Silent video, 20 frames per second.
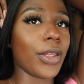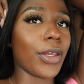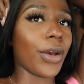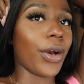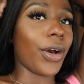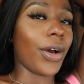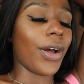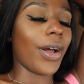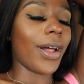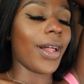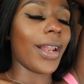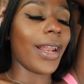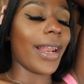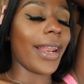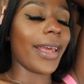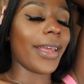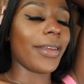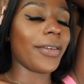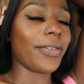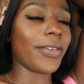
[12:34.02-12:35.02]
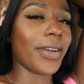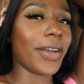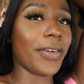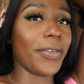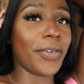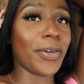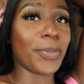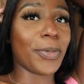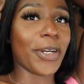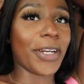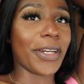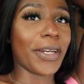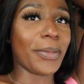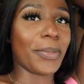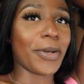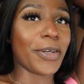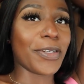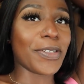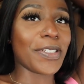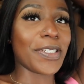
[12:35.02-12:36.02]
Y'all, life of a
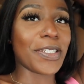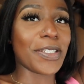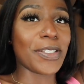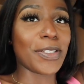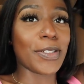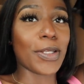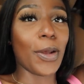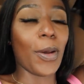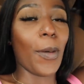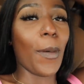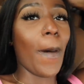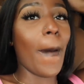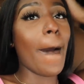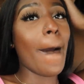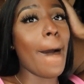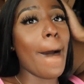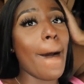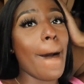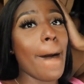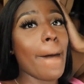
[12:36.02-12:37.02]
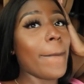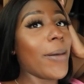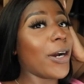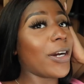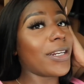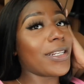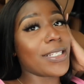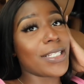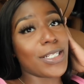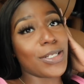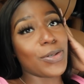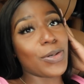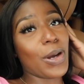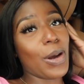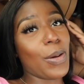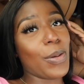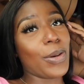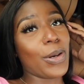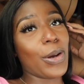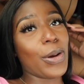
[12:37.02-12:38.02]
pregnant person. So party's still
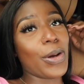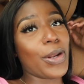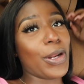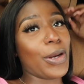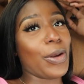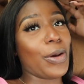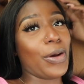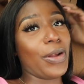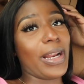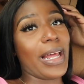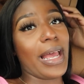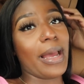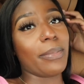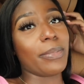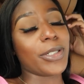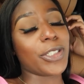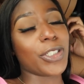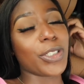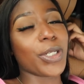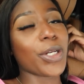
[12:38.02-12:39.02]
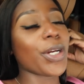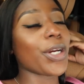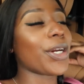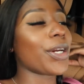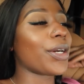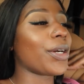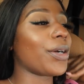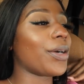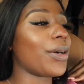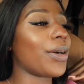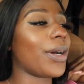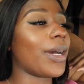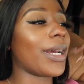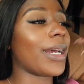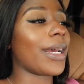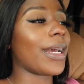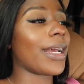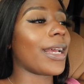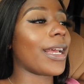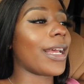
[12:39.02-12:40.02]
going on and all that, but your girl
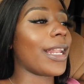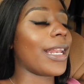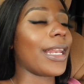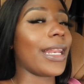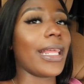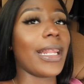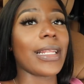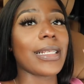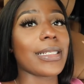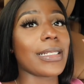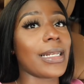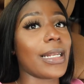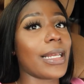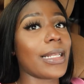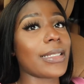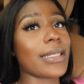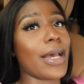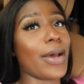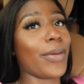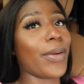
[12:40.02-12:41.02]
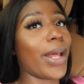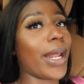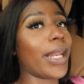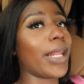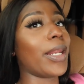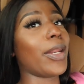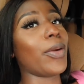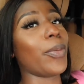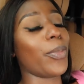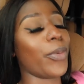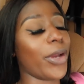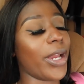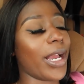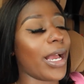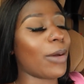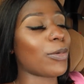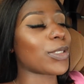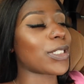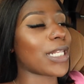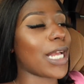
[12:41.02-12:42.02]
needed to lay down. I needed a break.
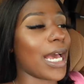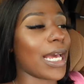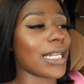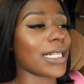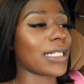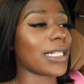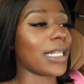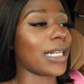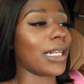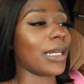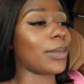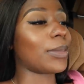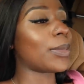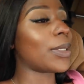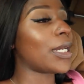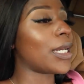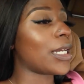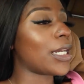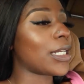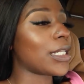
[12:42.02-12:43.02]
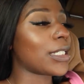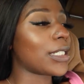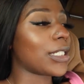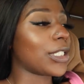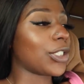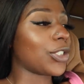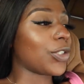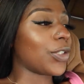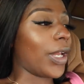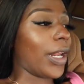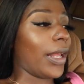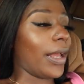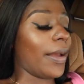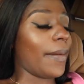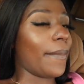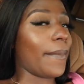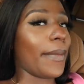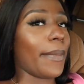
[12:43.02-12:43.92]
I was tired of sitting straight up.